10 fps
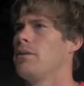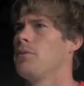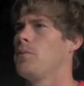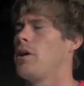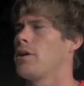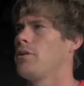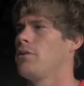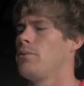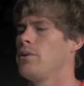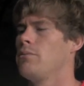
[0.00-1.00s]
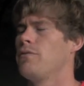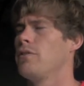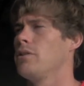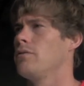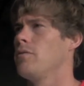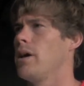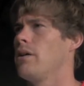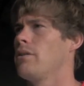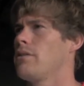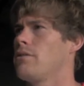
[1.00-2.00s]
and we walk into a room full of
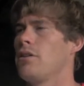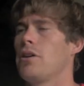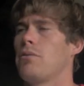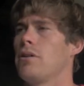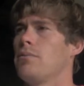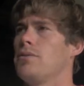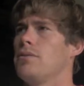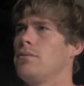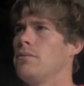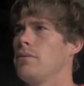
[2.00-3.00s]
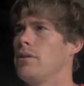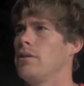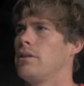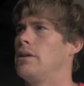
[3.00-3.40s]
about 30 cribs with